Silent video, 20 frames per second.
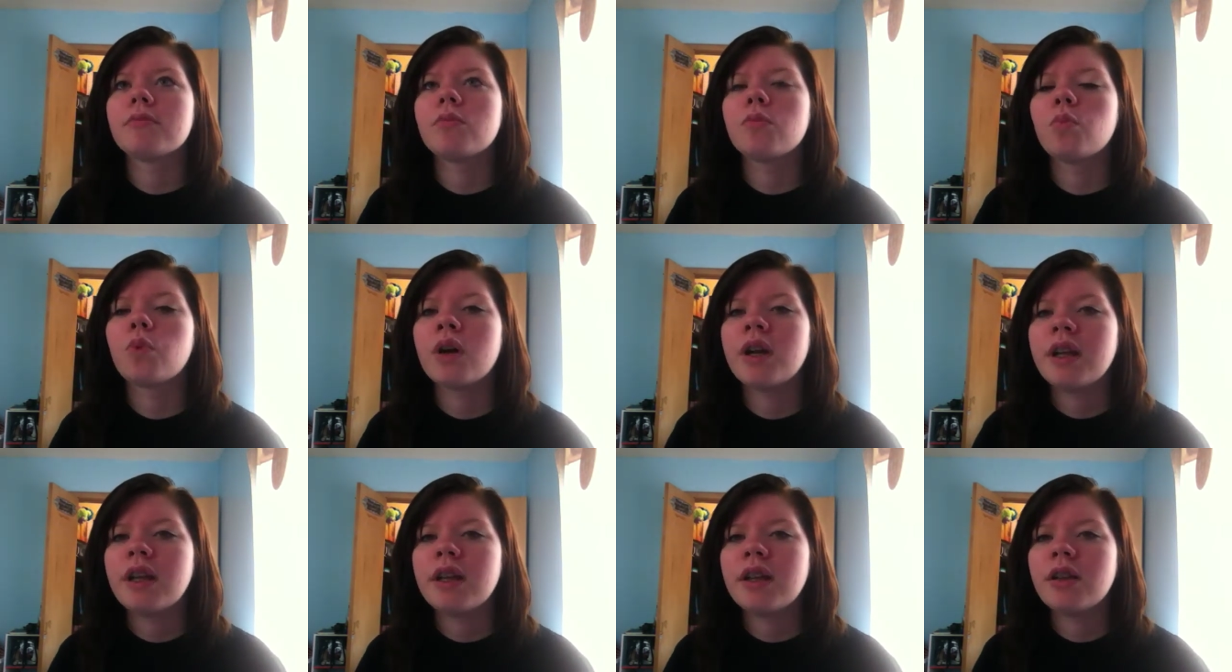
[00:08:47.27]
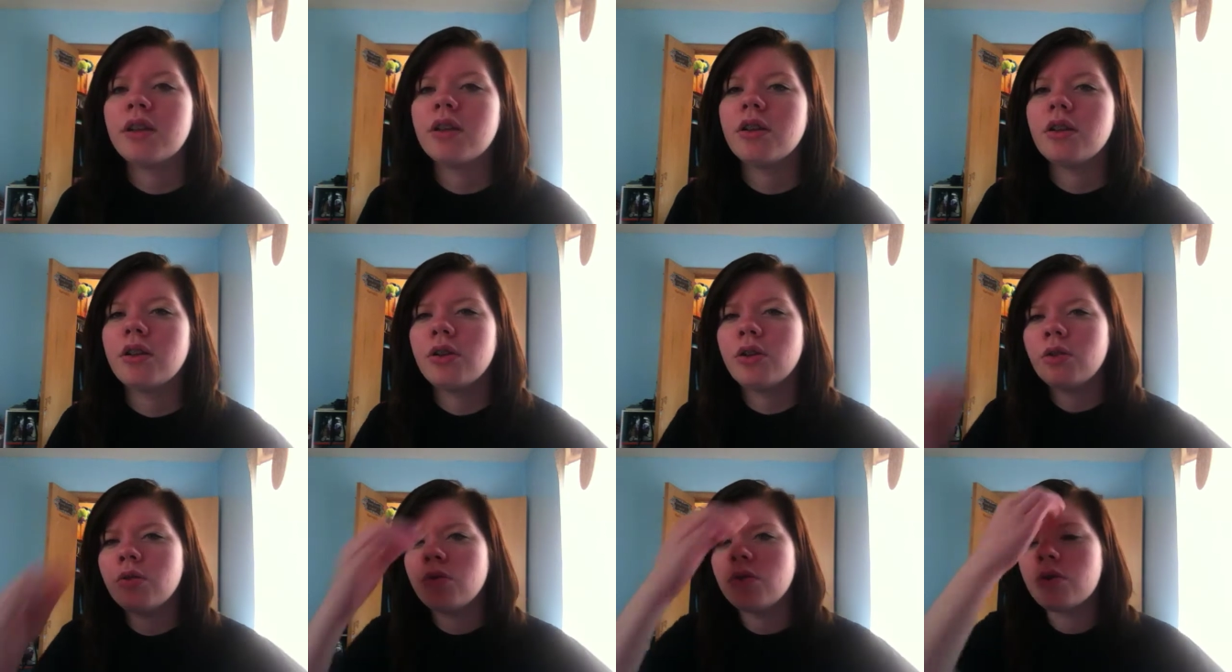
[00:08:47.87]
what
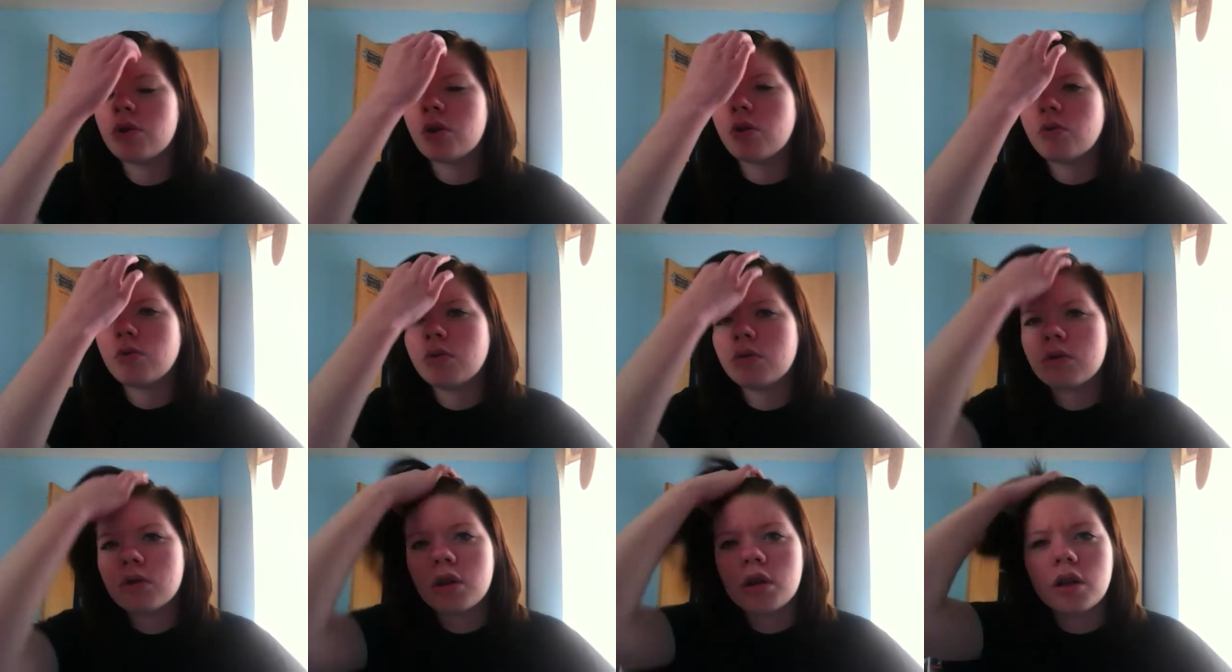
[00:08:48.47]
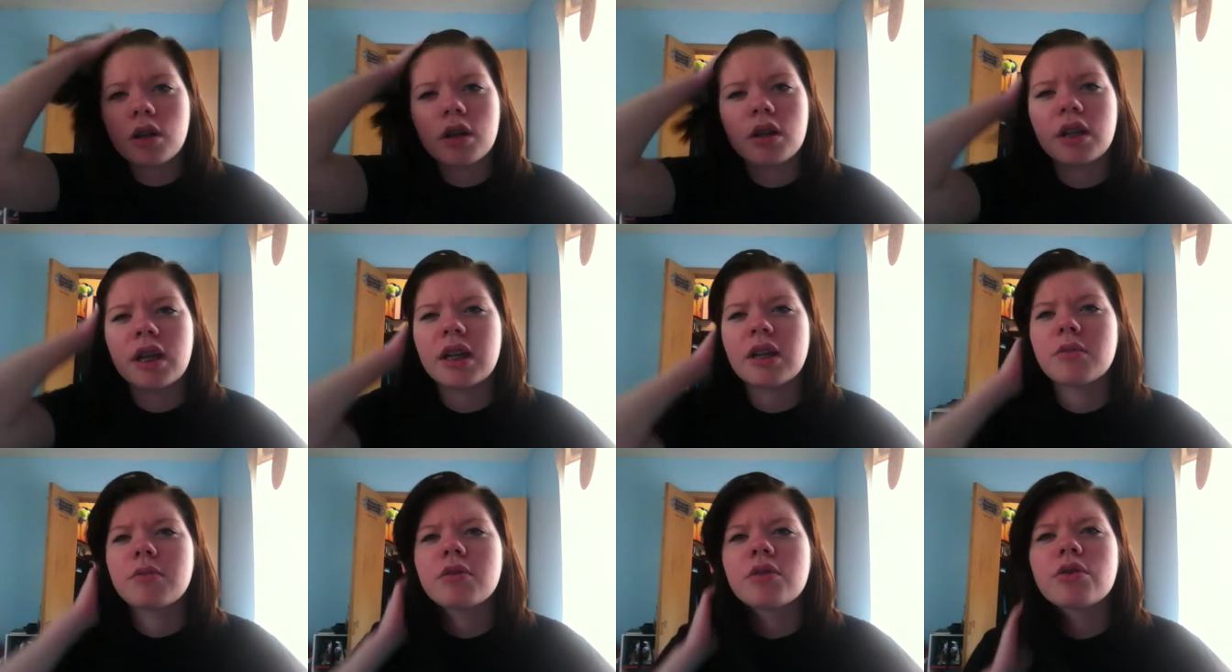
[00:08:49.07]
a
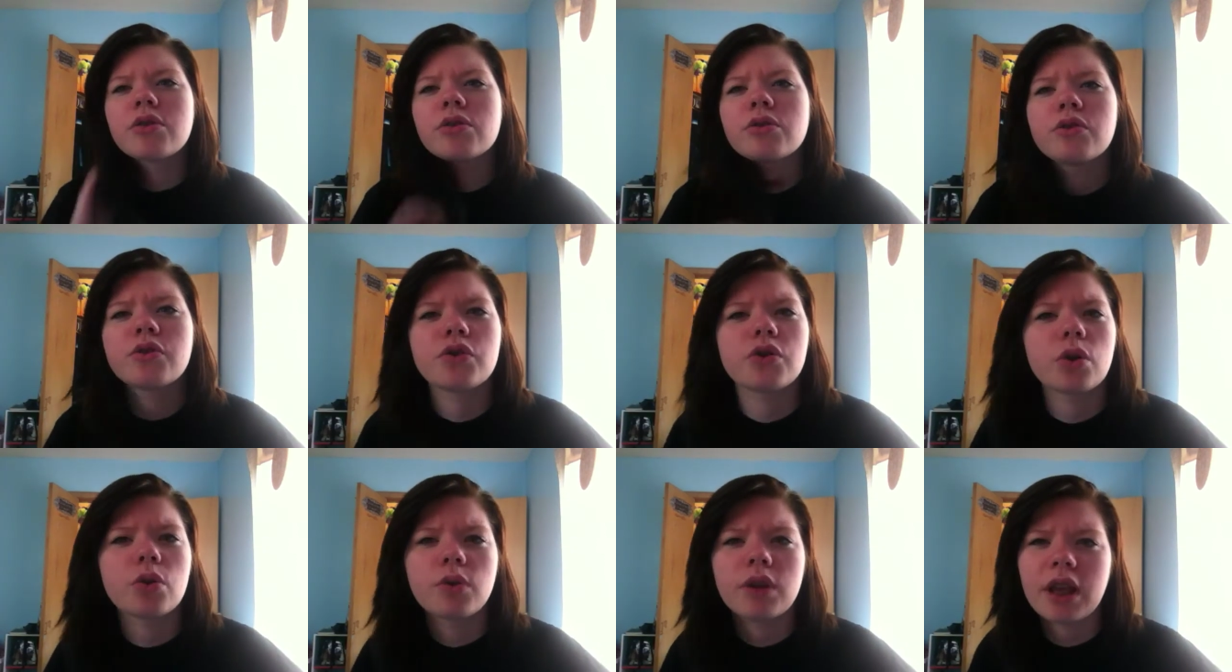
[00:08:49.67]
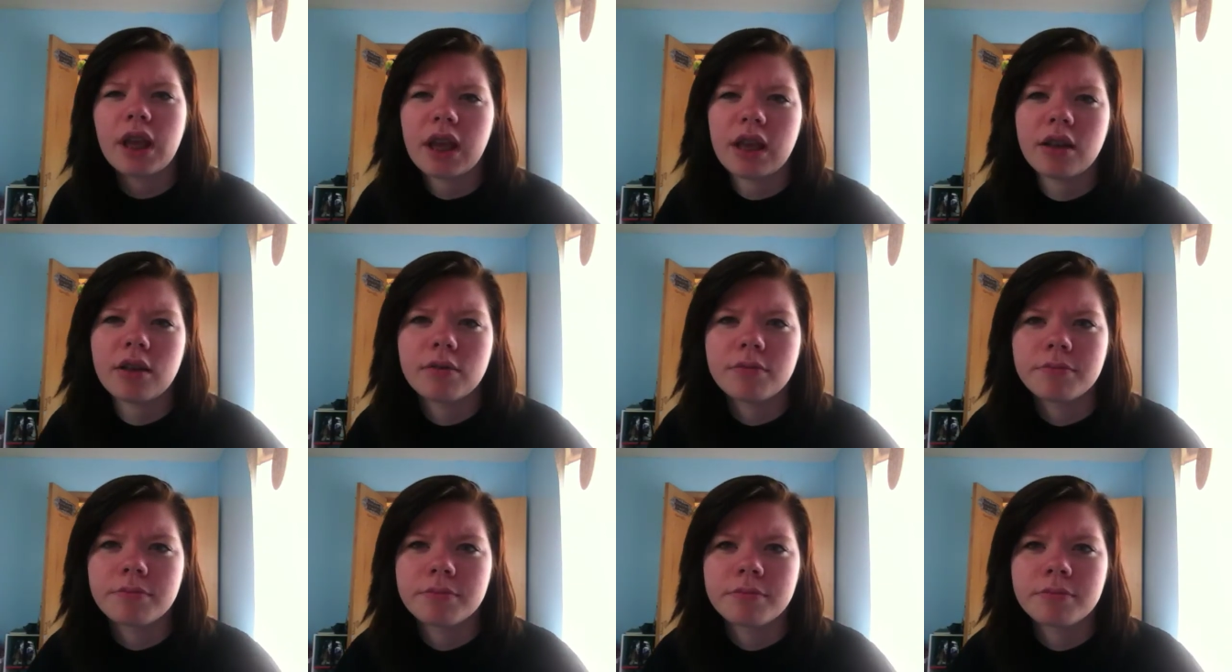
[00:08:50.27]
lot of girls don't get
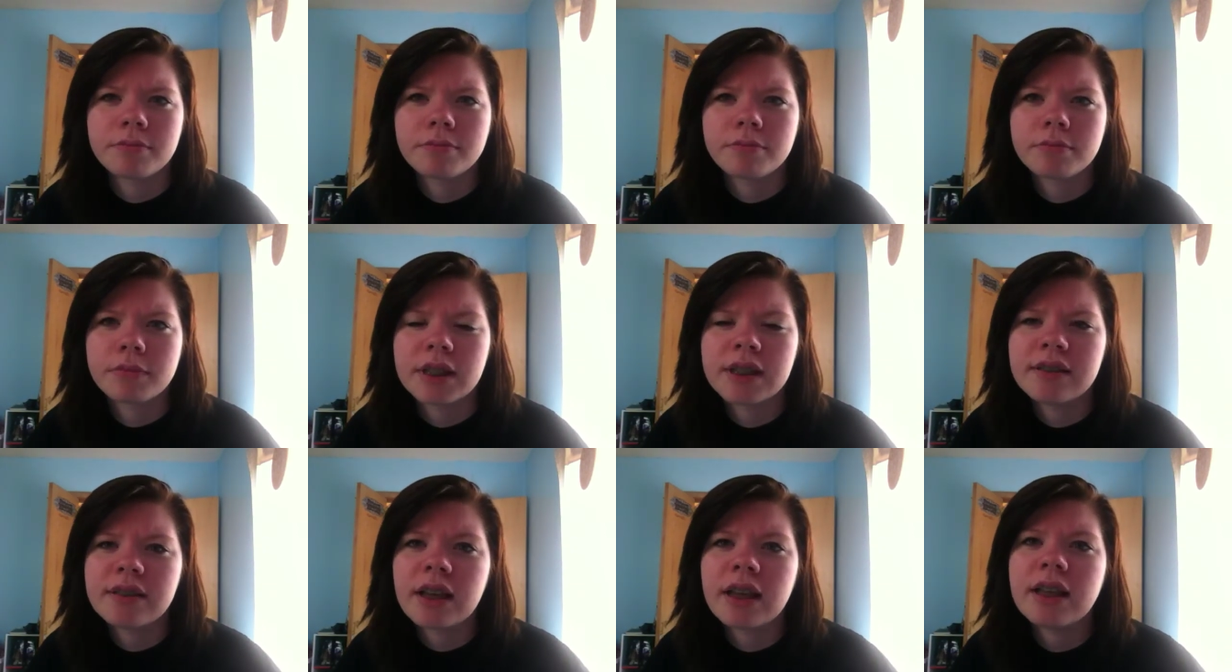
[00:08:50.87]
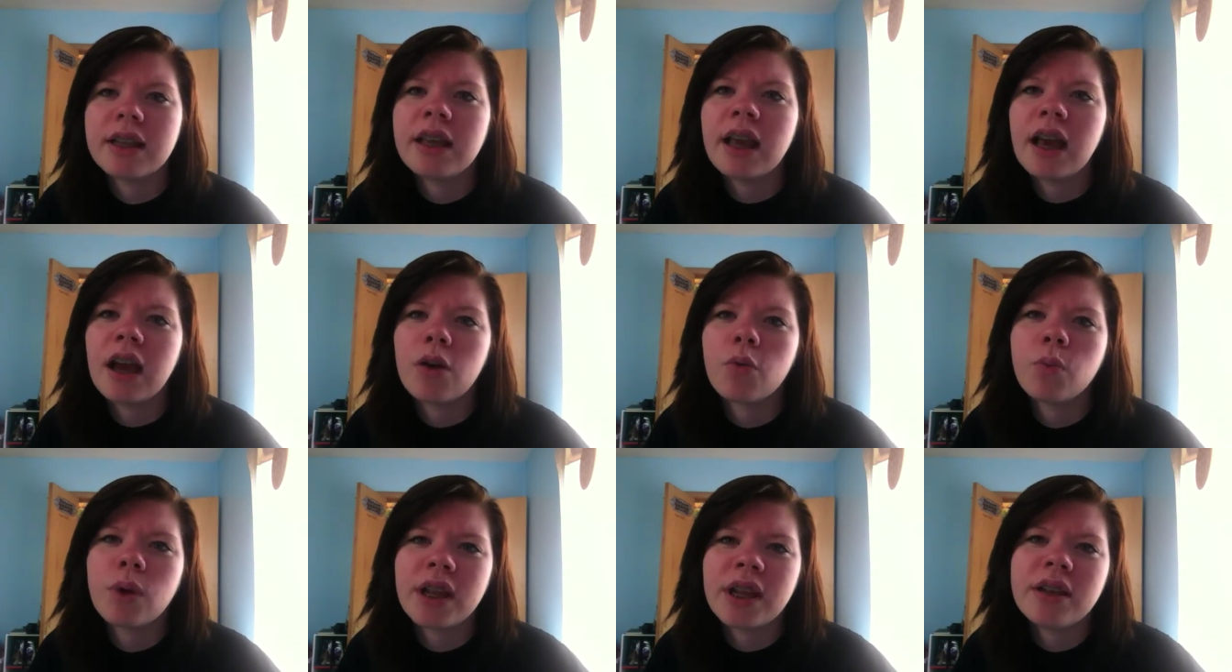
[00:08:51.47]
is that,
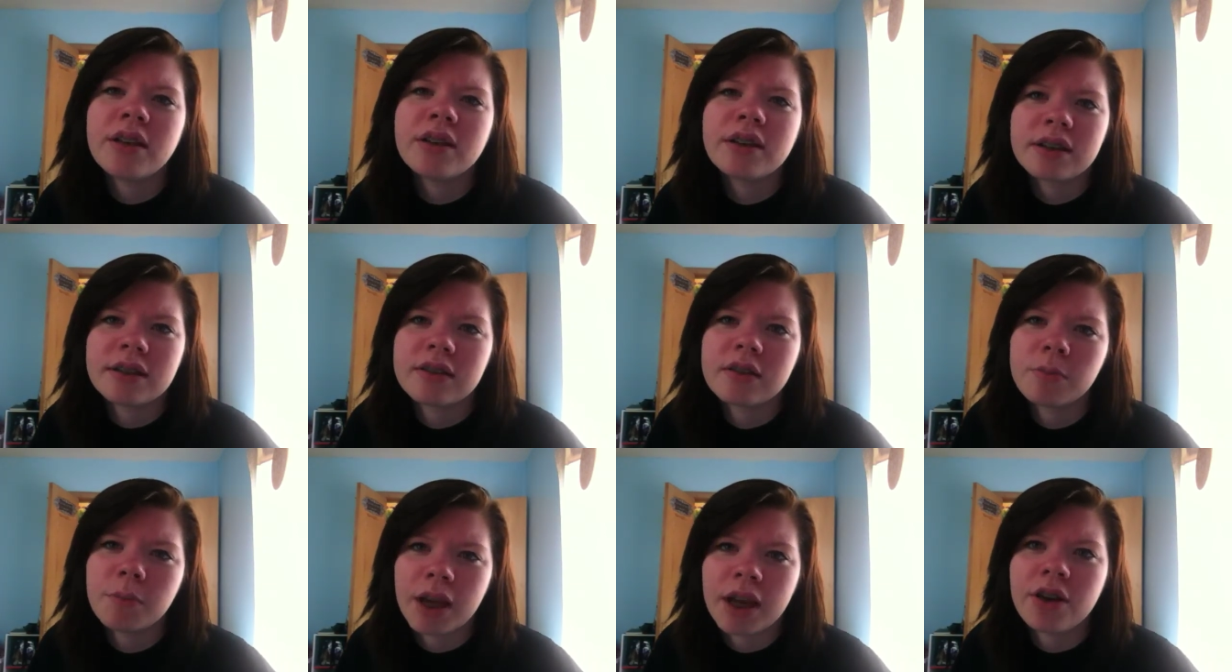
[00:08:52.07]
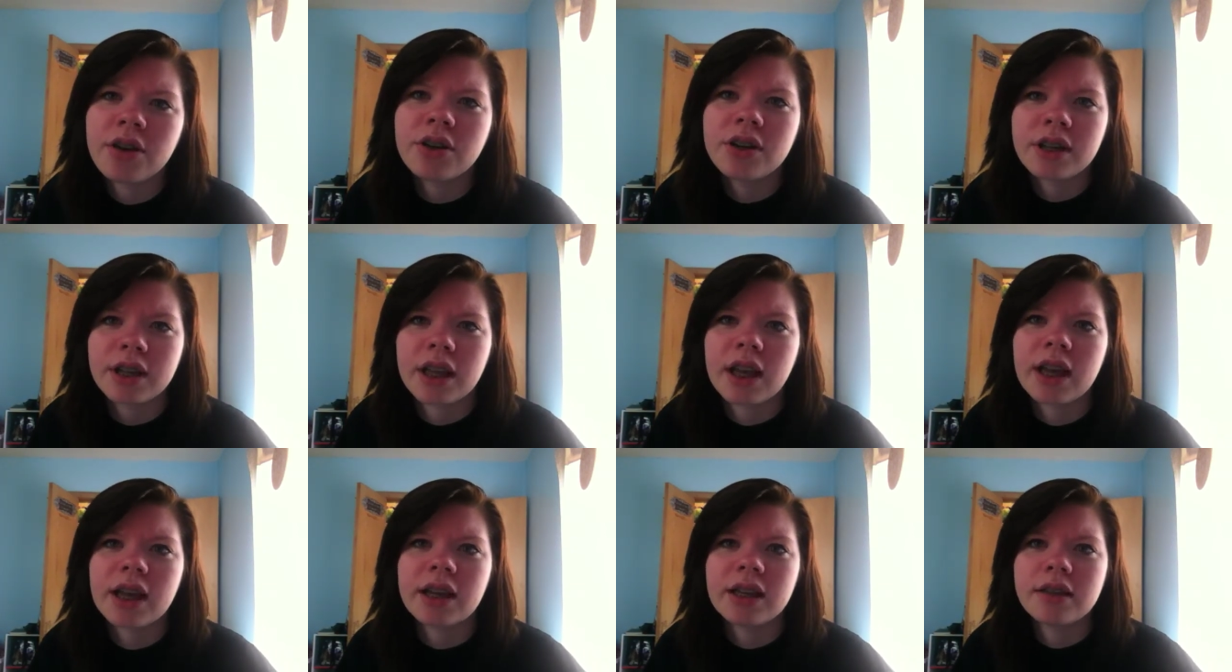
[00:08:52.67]
yeah, weight does matter to
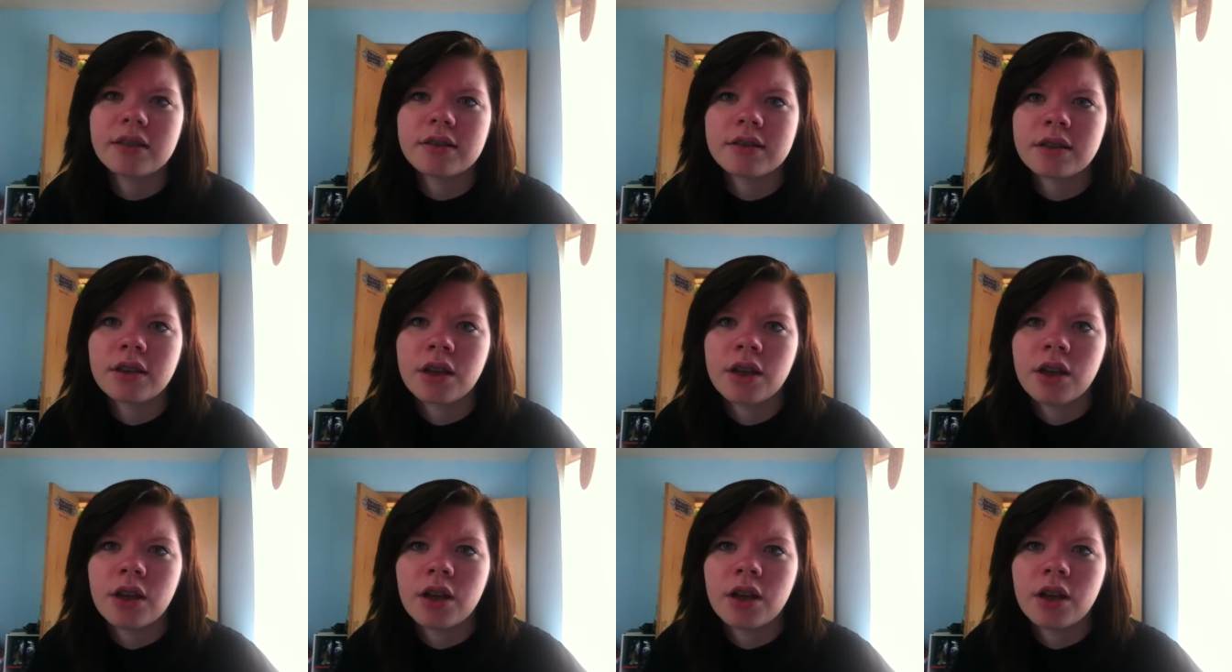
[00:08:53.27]
guys,